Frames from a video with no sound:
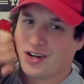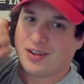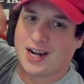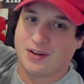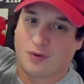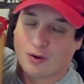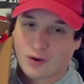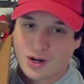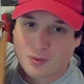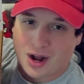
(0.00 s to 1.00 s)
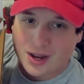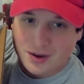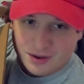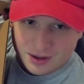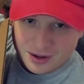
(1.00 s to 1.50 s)
L ninety-four Rewind,
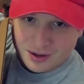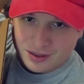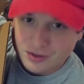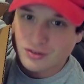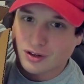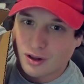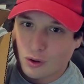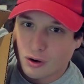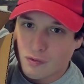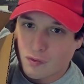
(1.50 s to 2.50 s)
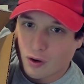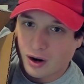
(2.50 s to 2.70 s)
there's the logo for